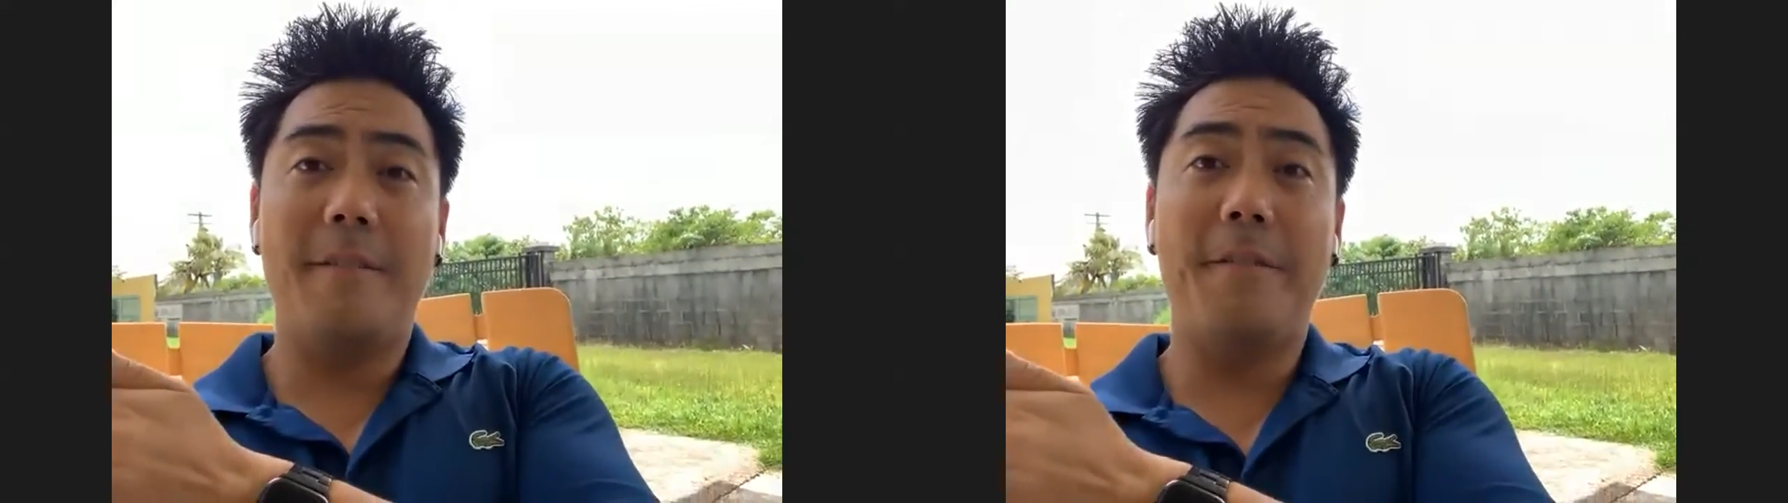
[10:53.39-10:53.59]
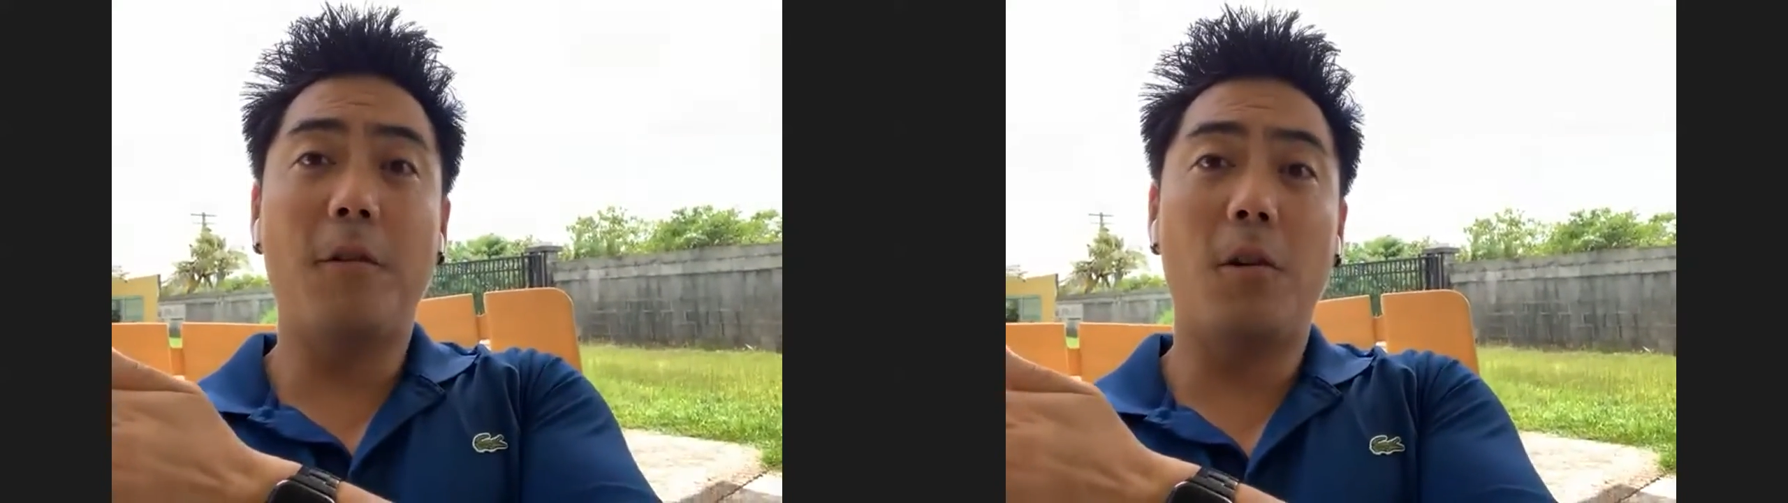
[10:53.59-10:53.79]

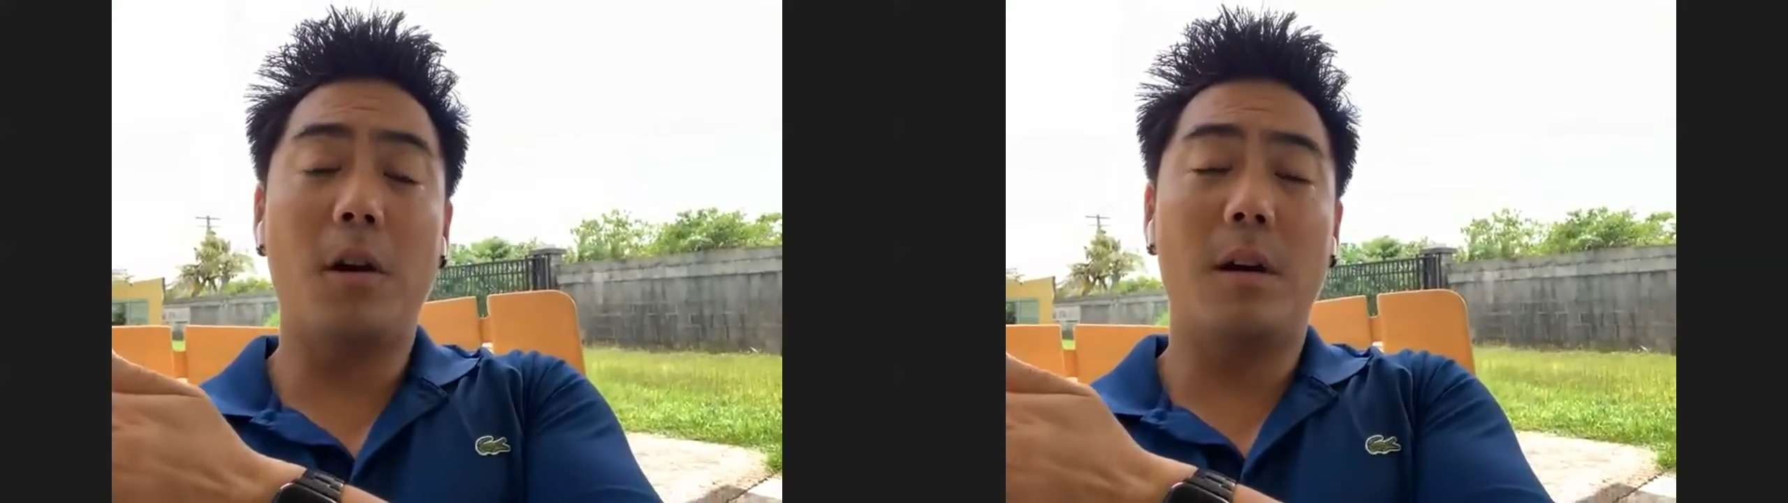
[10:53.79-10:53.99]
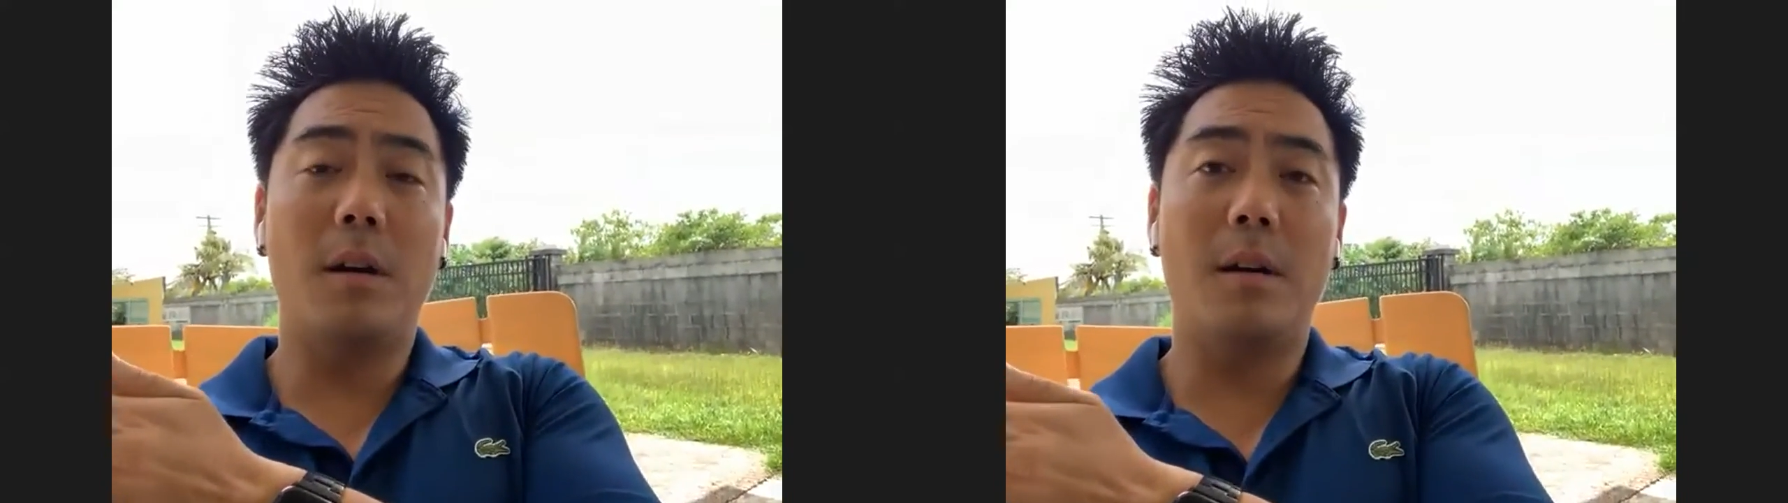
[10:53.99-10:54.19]

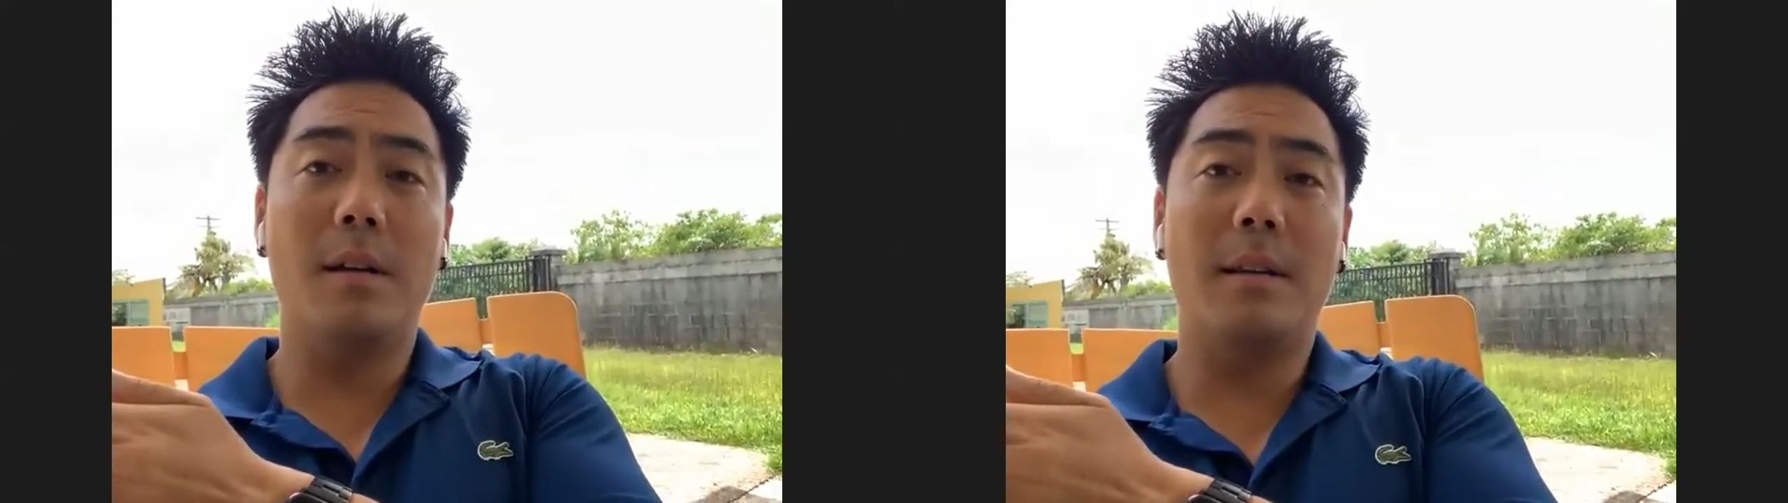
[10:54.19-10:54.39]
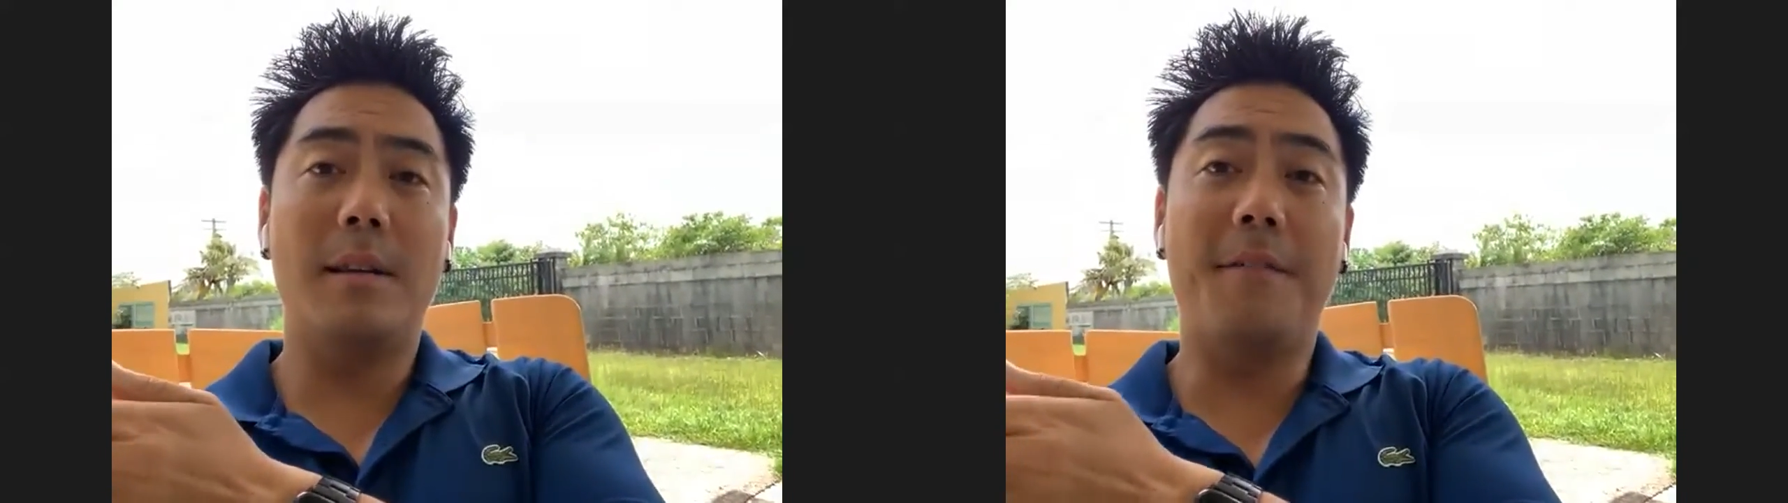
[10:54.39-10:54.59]
for
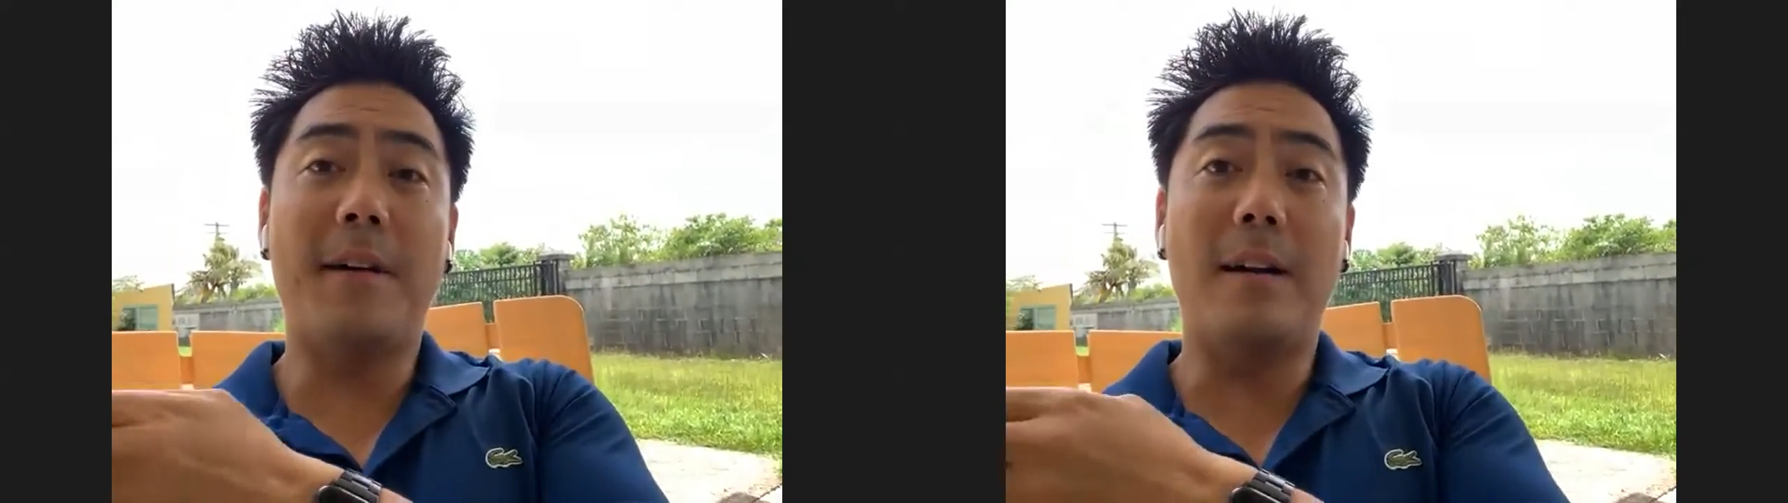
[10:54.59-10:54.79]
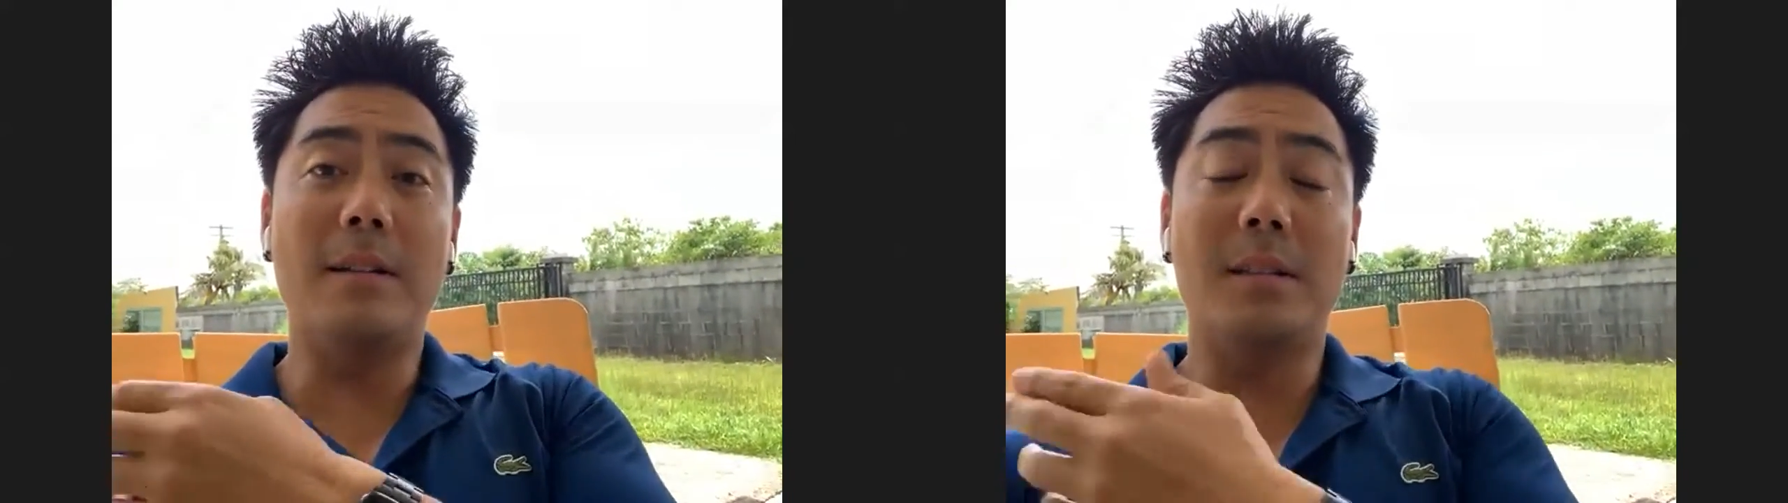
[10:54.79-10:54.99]
the
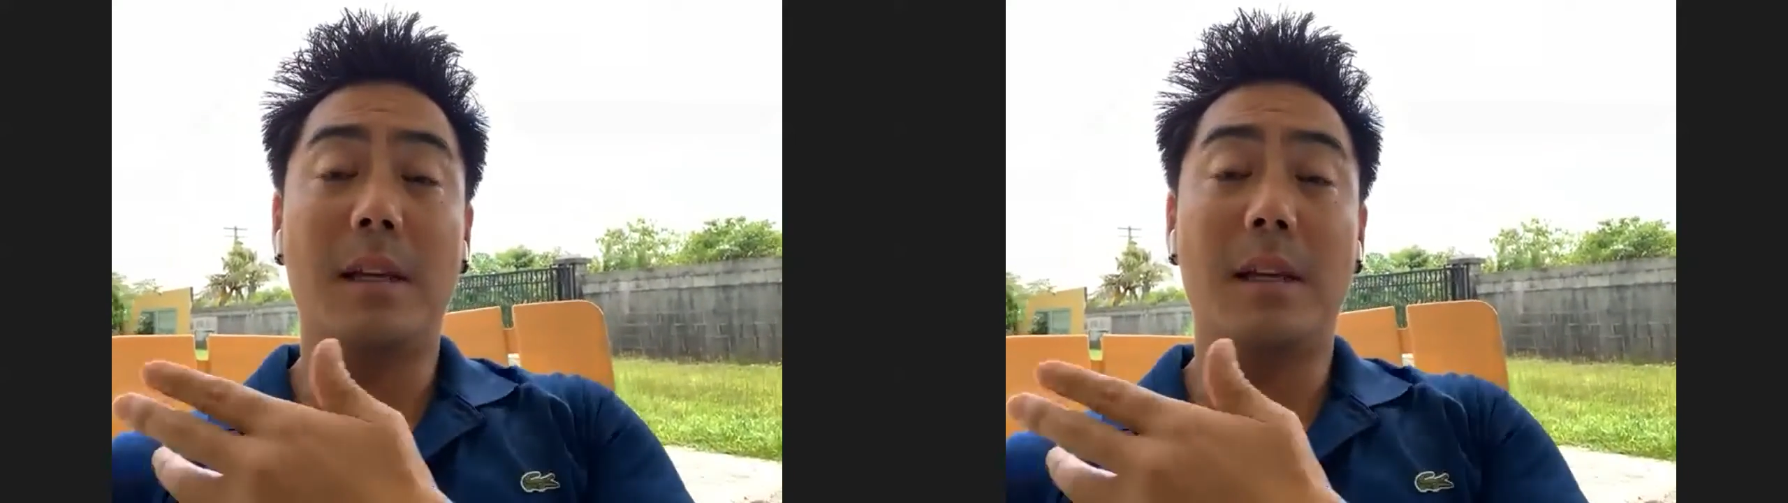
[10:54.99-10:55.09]
virus.